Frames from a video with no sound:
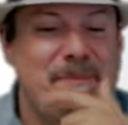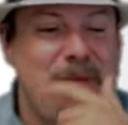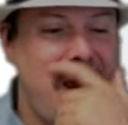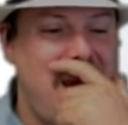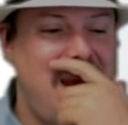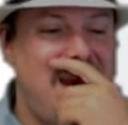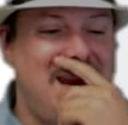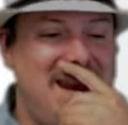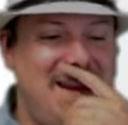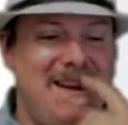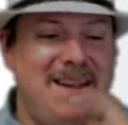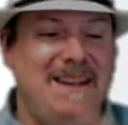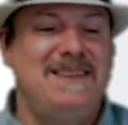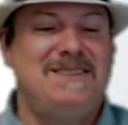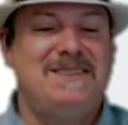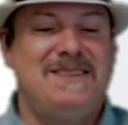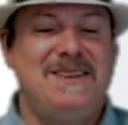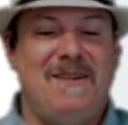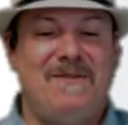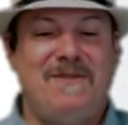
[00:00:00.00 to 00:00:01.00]
and it,
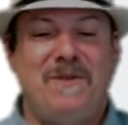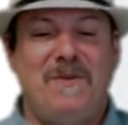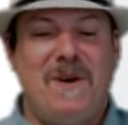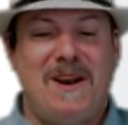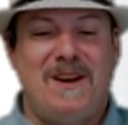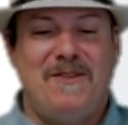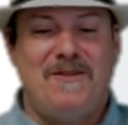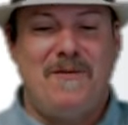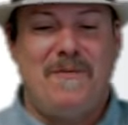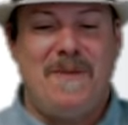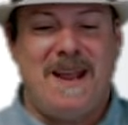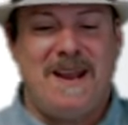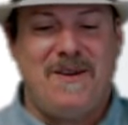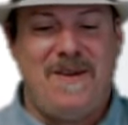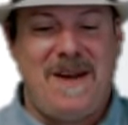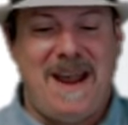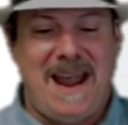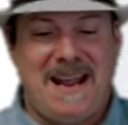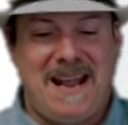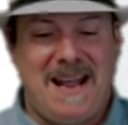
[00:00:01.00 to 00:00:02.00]
each and every one of them I
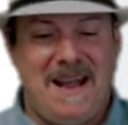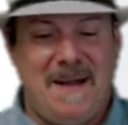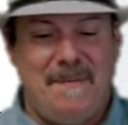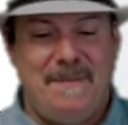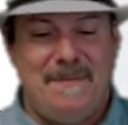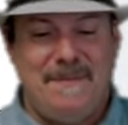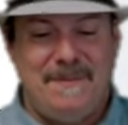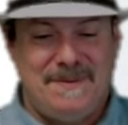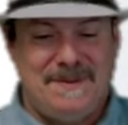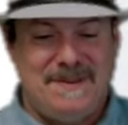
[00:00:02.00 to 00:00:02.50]
crack up.